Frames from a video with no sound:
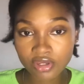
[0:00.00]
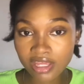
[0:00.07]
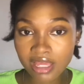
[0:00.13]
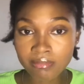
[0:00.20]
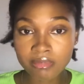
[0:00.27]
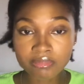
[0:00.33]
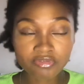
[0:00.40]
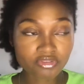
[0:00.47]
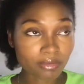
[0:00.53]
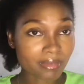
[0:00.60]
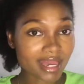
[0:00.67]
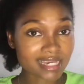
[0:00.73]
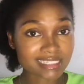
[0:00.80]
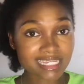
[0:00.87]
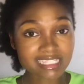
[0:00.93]
maybe from
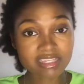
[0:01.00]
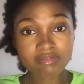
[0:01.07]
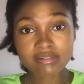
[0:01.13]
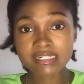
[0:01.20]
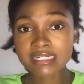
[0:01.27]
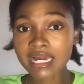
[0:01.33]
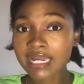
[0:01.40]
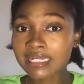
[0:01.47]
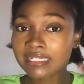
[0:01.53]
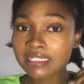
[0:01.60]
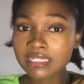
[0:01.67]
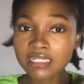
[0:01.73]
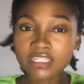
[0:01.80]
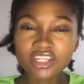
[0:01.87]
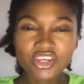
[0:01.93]
excessive styling.